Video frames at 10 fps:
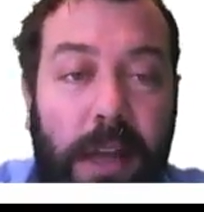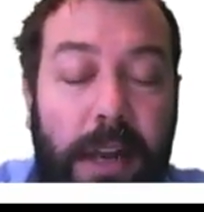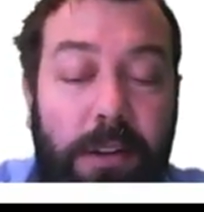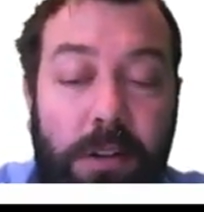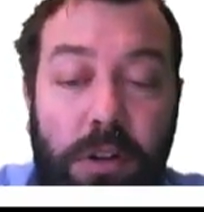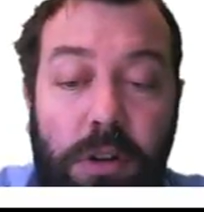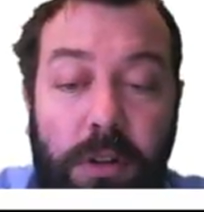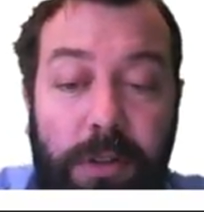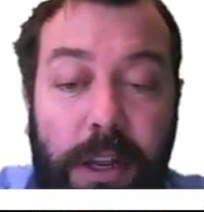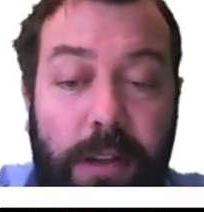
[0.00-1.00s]
and
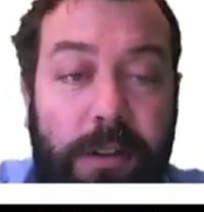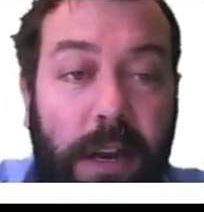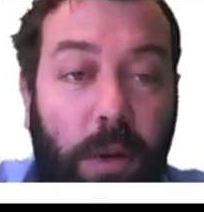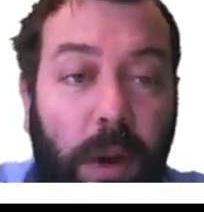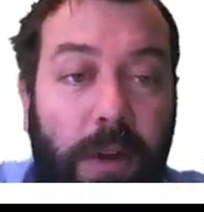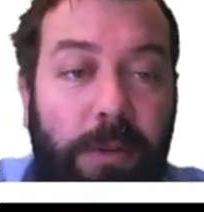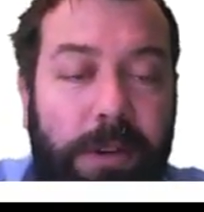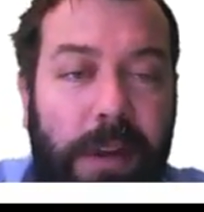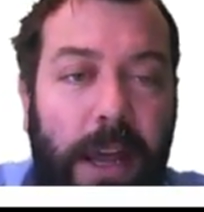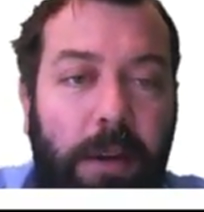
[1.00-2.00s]
the video is getting away from
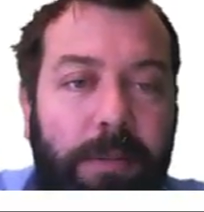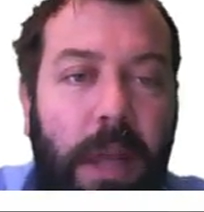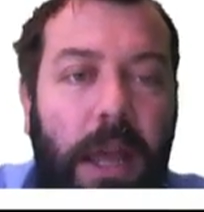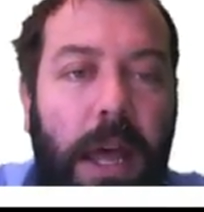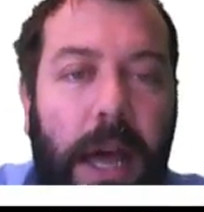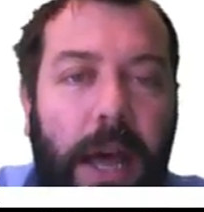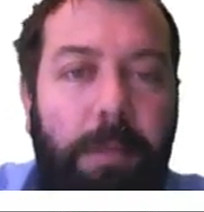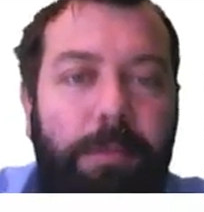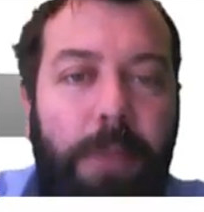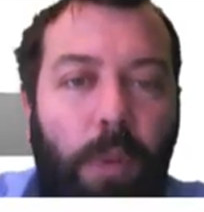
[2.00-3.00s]
us now,
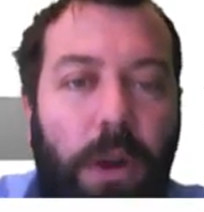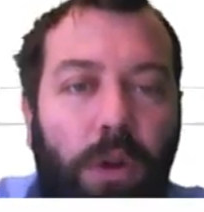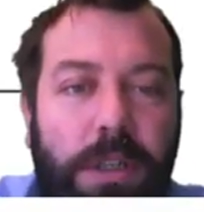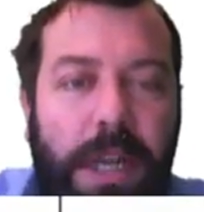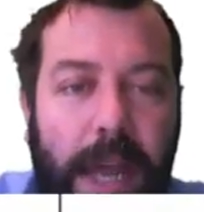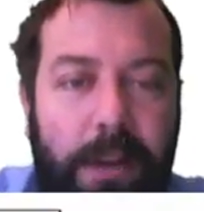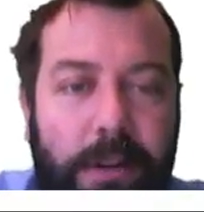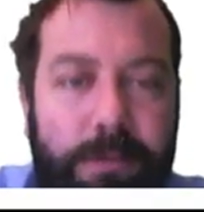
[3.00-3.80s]
but we looked at